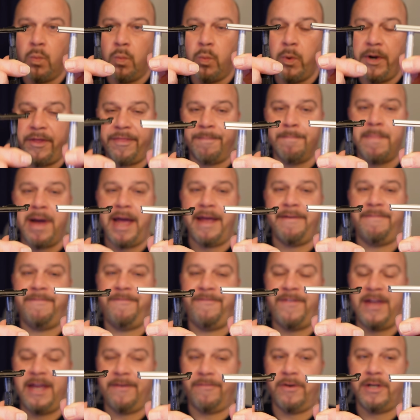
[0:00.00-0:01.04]
with my
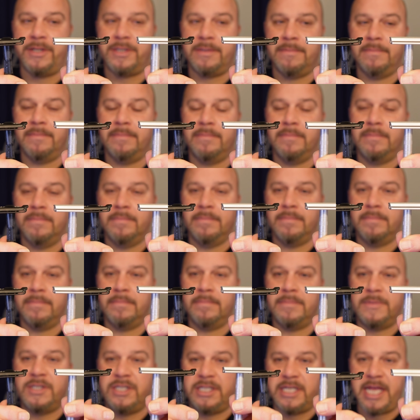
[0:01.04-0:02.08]
favorite
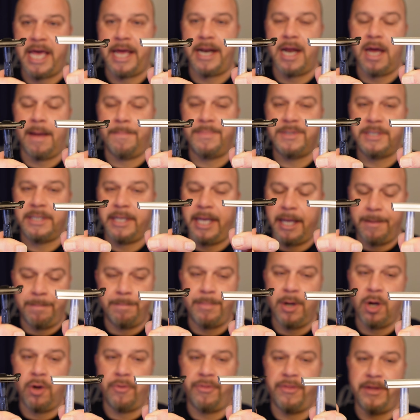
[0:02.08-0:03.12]
setups in
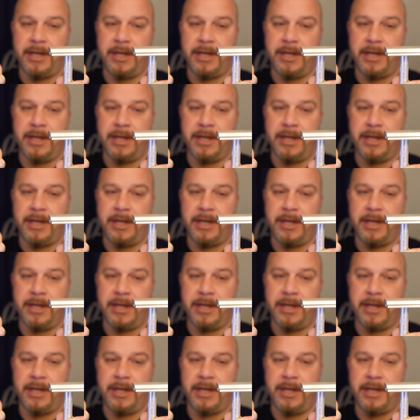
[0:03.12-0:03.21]
both